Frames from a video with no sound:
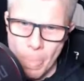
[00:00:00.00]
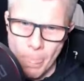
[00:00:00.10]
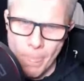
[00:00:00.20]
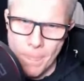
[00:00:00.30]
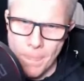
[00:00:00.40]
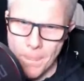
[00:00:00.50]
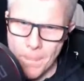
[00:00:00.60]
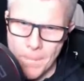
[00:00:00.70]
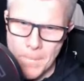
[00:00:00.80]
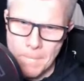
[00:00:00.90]

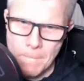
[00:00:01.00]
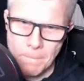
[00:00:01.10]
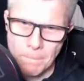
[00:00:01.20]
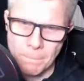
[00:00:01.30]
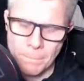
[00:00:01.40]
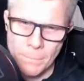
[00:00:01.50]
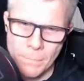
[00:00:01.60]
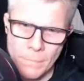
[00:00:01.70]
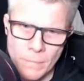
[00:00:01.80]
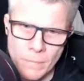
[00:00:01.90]

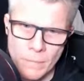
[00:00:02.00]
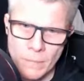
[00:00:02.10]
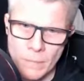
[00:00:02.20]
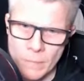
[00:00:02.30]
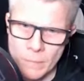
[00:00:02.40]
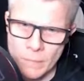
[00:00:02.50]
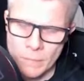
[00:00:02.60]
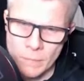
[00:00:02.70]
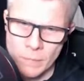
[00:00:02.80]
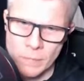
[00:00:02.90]

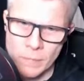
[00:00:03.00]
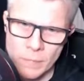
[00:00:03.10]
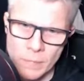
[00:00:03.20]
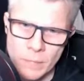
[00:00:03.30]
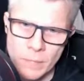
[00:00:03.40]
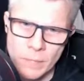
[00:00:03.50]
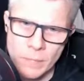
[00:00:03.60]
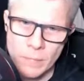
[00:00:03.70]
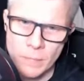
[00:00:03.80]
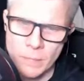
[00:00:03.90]

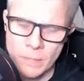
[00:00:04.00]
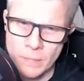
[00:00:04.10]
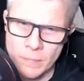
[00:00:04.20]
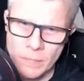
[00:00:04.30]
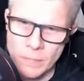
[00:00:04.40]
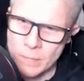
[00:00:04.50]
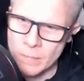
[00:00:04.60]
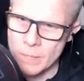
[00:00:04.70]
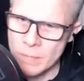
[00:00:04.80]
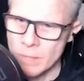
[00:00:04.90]

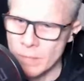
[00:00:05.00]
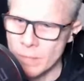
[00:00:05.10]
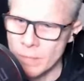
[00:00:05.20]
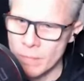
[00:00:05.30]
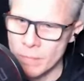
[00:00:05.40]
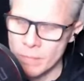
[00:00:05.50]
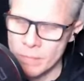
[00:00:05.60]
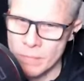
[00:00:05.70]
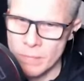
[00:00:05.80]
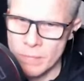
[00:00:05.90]

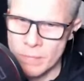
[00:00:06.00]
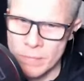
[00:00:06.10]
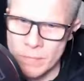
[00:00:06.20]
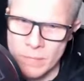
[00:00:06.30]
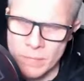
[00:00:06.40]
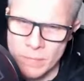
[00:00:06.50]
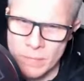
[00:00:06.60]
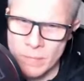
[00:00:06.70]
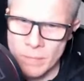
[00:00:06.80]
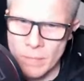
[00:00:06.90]

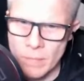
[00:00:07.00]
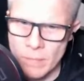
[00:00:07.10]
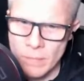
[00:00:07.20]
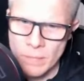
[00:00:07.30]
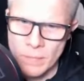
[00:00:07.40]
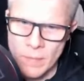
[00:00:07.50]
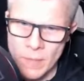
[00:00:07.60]
[no speech]